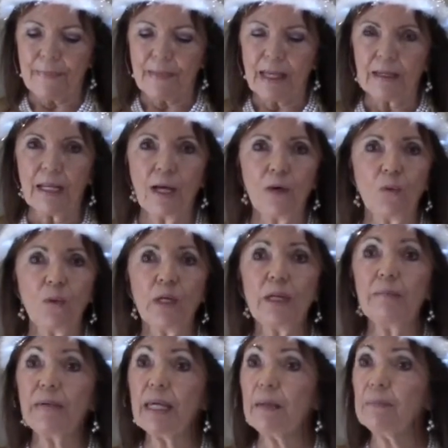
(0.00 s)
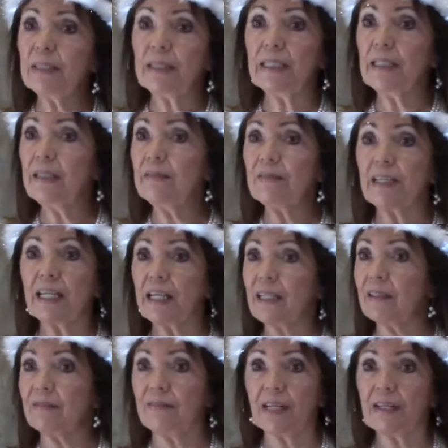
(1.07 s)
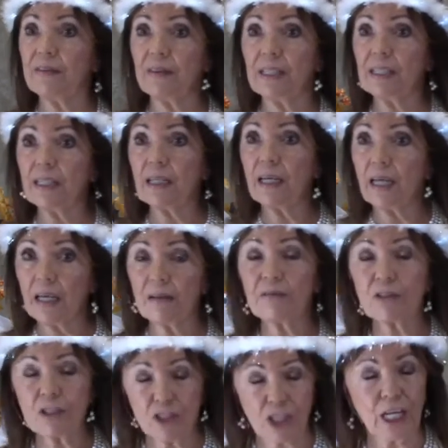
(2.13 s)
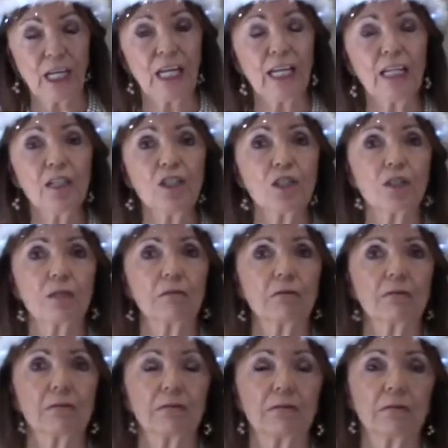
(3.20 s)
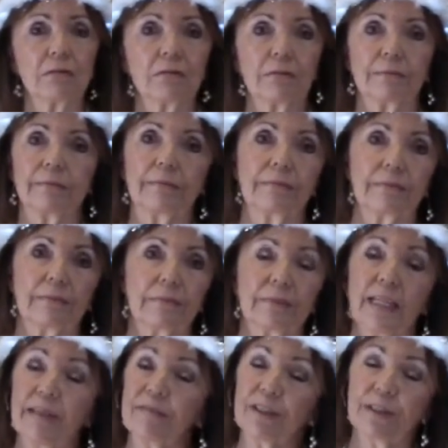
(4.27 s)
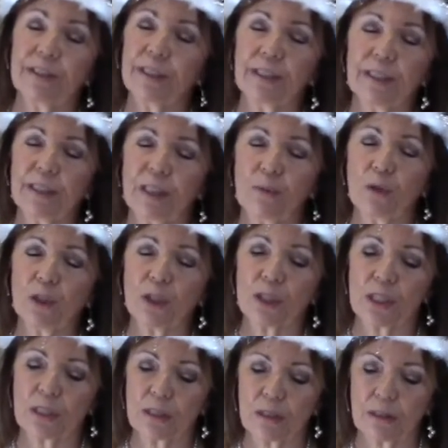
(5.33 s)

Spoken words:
Now, we may believe that if nothing ever changed, life couldn't get any worse.